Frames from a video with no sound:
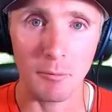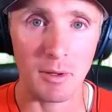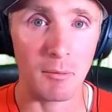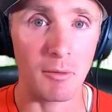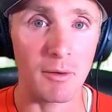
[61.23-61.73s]

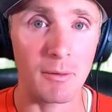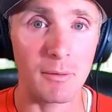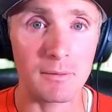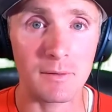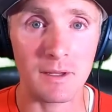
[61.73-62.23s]
be able
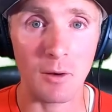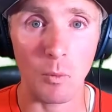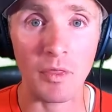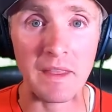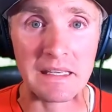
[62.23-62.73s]
to get
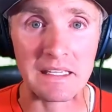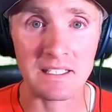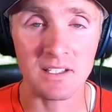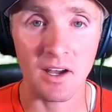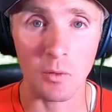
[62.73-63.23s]
what they
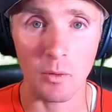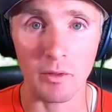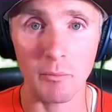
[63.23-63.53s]
need done with